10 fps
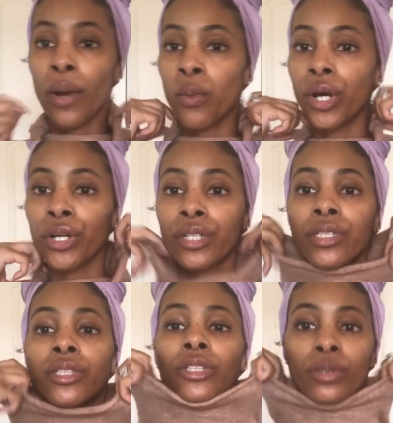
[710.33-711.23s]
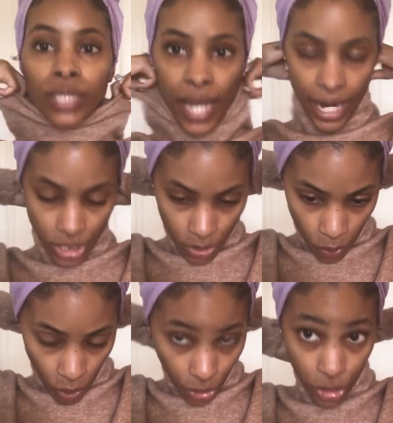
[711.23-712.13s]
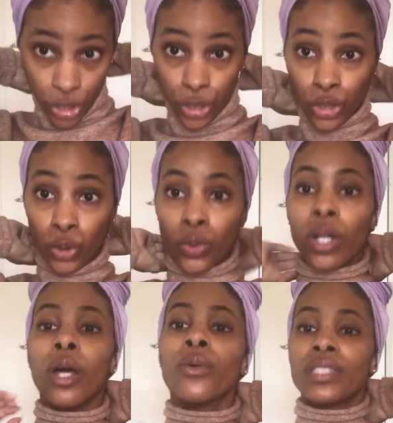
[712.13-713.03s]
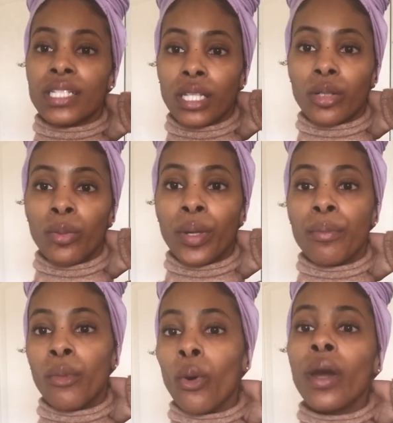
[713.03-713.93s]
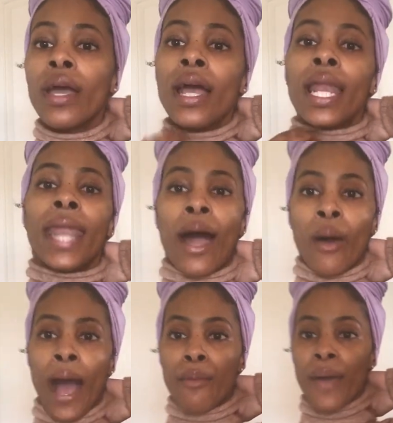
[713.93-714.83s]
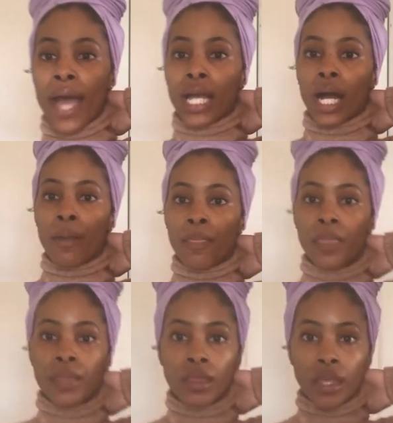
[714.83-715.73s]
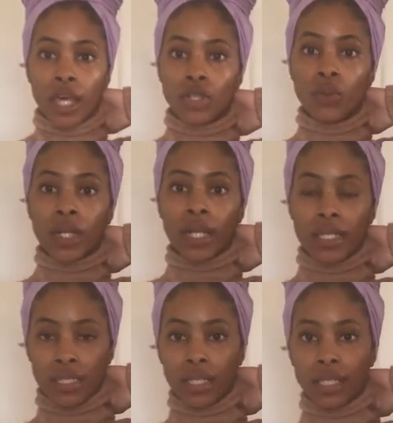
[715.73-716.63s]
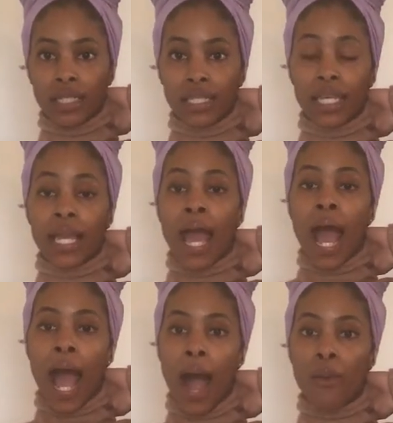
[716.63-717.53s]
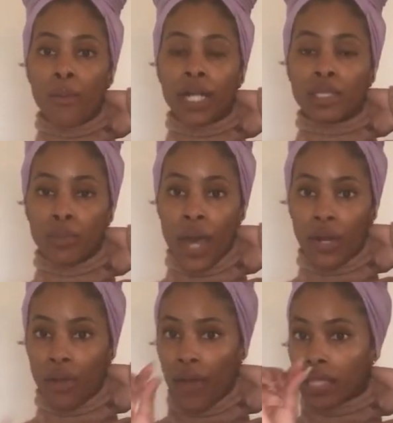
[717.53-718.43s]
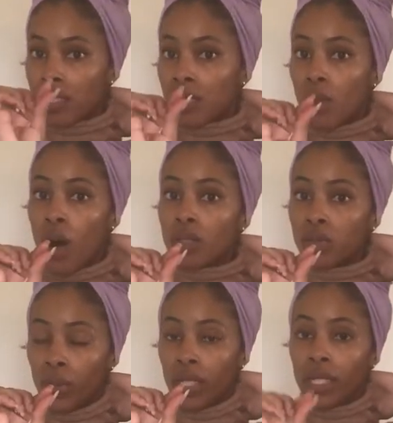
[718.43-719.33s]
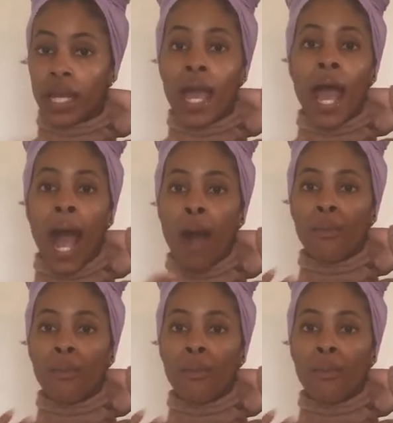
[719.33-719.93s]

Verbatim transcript: I want her to do is I actually want her to close this a little bit more. Now I back up and you can instantly see how much better, that small tweak, how